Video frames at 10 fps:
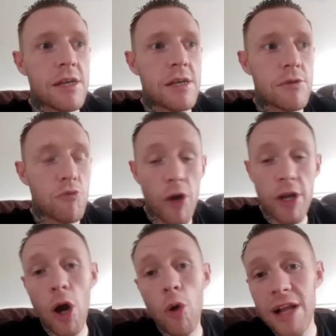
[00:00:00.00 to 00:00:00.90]
Right
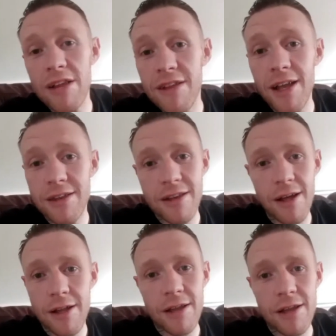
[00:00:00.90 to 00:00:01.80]
now, that's
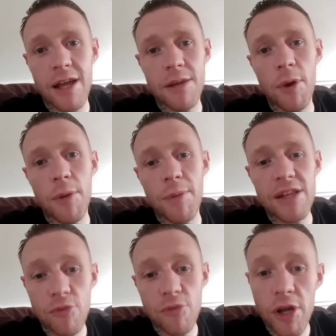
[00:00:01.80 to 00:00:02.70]
not in my
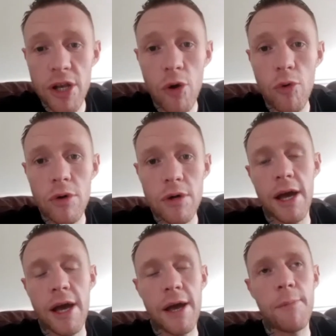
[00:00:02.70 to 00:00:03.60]
plans right now.
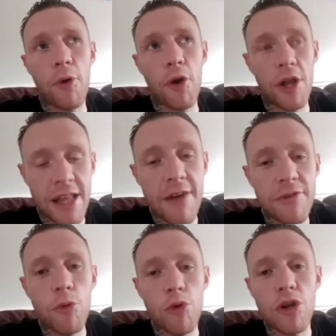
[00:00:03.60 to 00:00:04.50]
But I
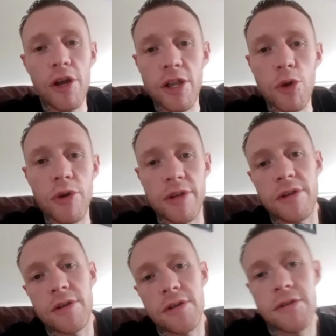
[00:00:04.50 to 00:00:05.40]
definitely would like to do it.
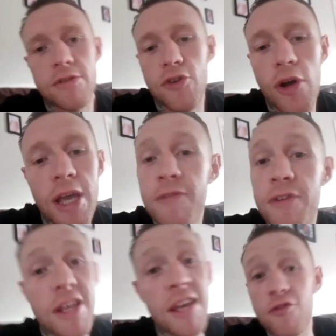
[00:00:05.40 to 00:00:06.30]
You know,
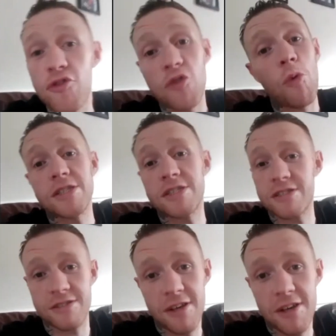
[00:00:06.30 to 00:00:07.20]
even just
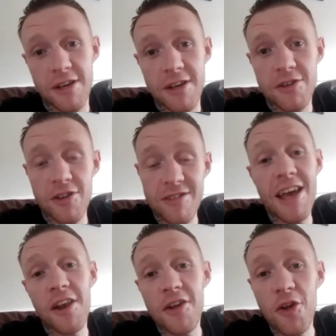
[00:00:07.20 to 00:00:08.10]
once, to say
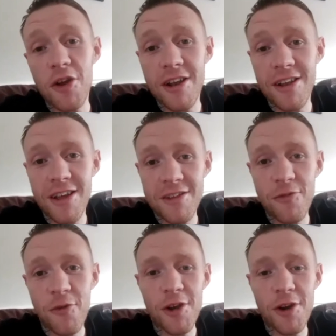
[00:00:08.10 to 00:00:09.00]
that I've done it as a
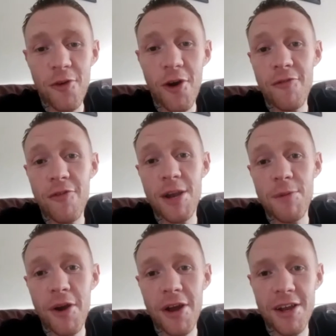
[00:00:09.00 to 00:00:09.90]
fighter, fought in
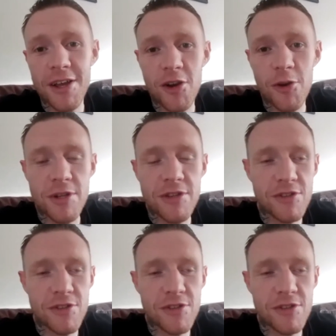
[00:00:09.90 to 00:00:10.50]
America, like, you know what I mean?